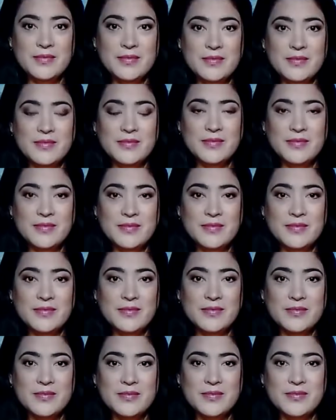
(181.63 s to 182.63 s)

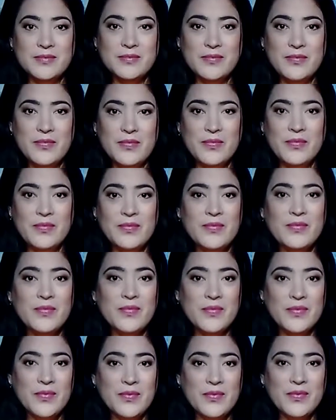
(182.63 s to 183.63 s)

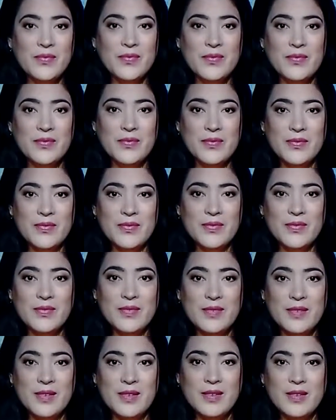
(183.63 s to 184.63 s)

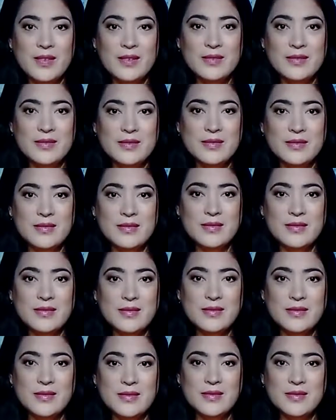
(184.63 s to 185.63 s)

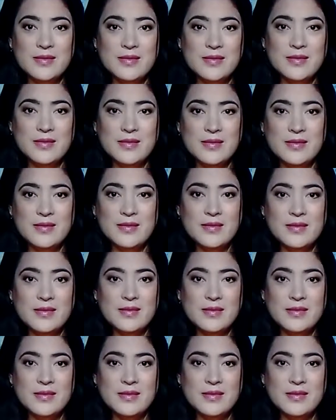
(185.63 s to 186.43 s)
(silent)